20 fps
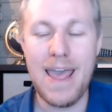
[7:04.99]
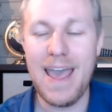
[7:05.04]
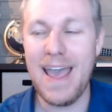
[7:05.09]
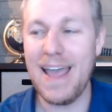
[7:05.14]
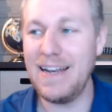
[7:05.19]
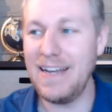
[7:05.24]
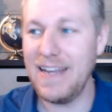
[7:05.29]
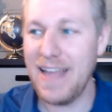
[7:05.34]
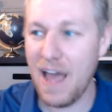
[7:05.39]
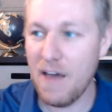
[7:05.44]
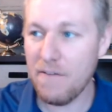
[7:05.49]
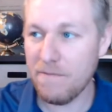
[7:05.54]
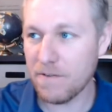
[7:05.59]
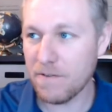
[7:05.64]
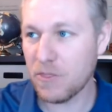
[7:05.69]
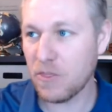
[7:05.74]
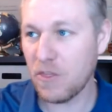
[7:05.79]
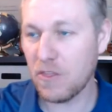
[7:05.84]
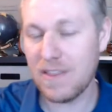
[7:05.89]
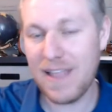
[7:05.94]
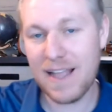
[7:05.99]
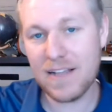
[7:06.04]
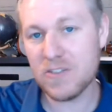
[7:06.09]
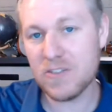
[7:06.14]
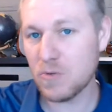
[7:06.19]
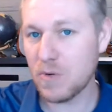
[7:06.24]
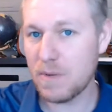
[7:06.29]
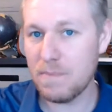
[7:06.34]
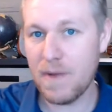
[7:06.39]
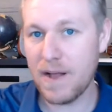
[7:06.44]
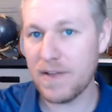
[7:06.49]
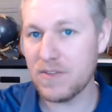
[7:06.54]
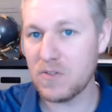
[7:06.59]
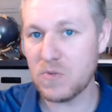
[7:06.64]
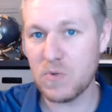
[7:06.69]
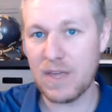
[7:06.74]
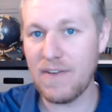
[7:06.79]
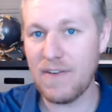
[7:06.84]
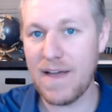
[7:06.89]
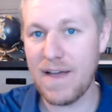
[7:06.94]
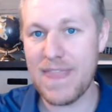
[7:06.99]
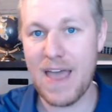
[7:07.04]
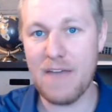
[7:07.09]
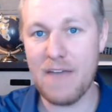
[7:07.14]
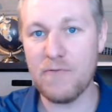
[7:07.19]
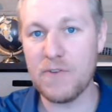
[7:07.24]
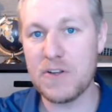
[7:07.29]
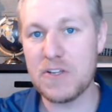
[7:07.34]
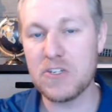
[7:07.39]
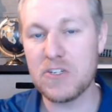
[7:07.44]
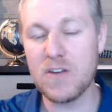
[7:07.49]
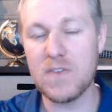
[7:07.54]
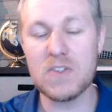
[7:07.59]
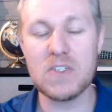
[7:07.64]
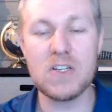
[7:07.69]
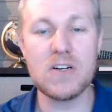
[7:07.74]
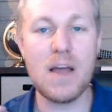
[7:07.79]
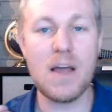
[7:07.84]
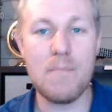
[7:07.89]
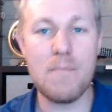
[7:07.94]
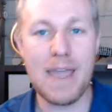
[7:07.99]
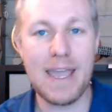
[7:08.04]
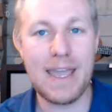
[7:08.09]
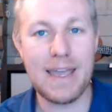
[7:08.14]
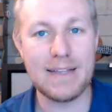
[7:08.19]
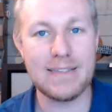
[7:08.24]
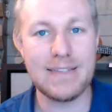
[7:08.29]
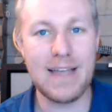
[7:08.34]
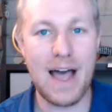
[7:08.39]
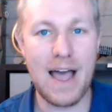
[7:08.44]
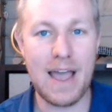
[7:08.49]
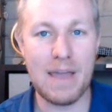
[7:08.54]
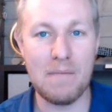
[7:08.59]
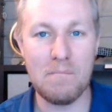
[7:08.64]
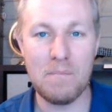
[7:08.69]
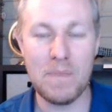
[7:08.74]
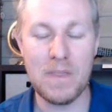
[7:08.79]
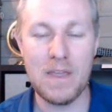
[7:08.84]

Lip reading: And yeah, for the next 3 months where they've got that free service, they're not making a dime.